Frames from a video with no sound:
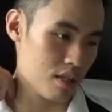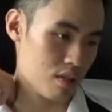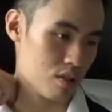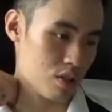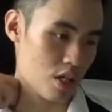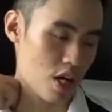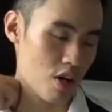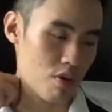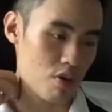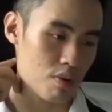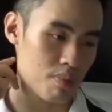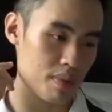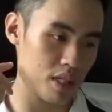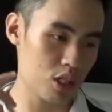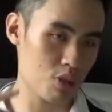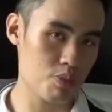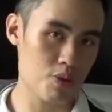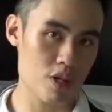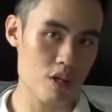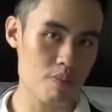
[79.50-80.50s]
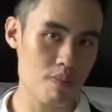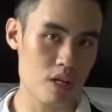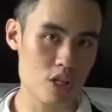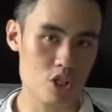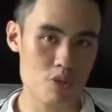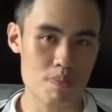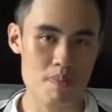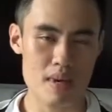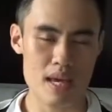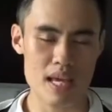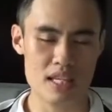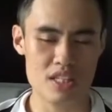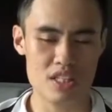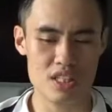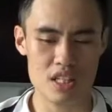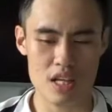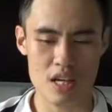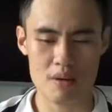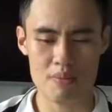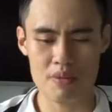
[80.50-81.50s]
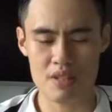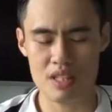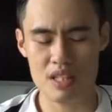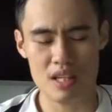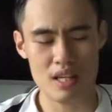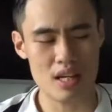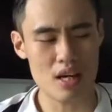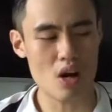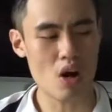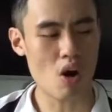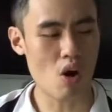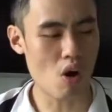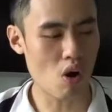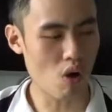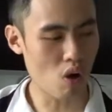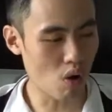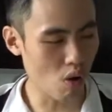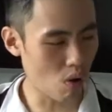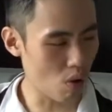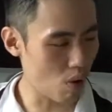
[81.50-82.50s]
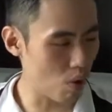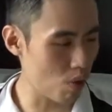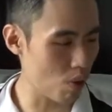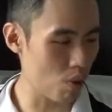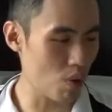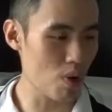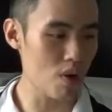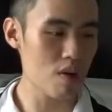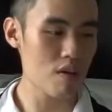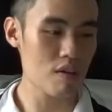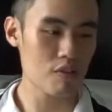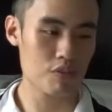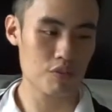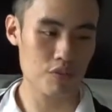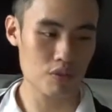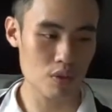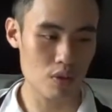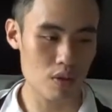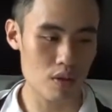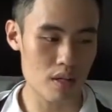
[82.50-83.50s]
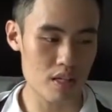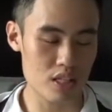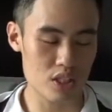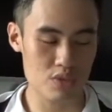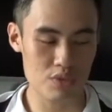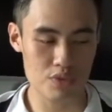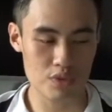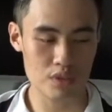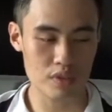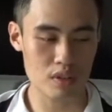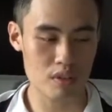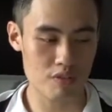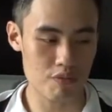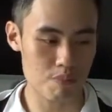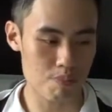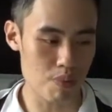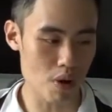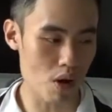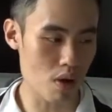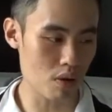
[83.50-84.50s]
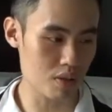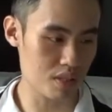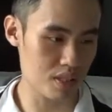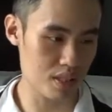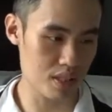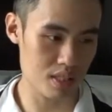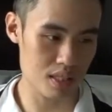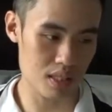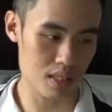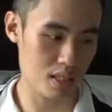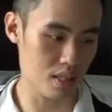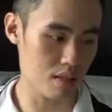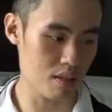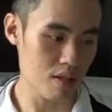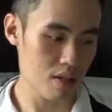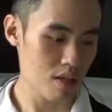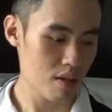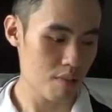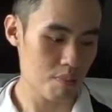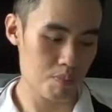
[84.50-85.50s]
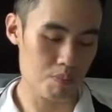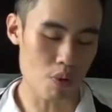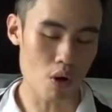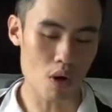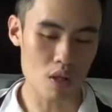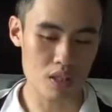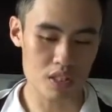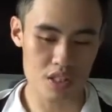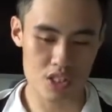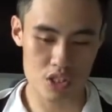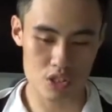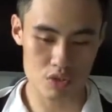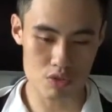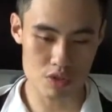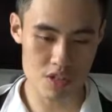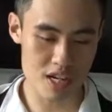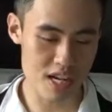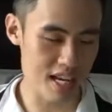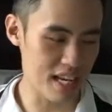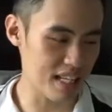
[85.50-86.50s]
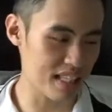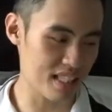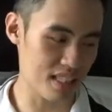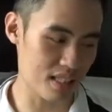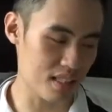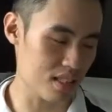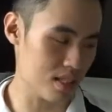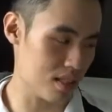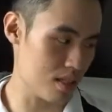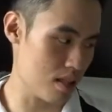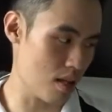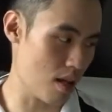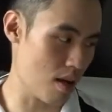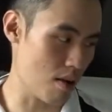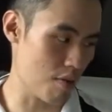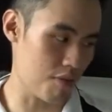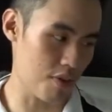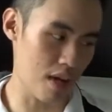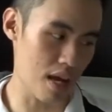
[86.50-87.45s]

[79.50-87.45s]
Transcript: the entire room is pretty much messed up. The whole floor is full of boxes and polysterenes and stuff.